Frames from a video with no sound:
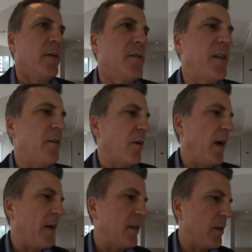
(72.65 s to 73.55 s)
center
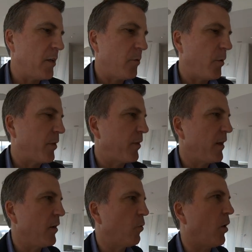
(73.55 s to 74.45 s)
island with
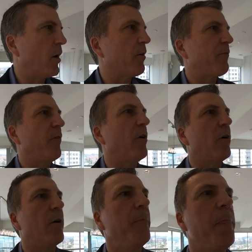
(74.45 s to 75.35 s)
the
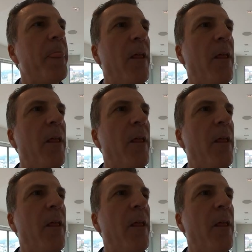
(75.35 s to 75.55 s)
waterfall,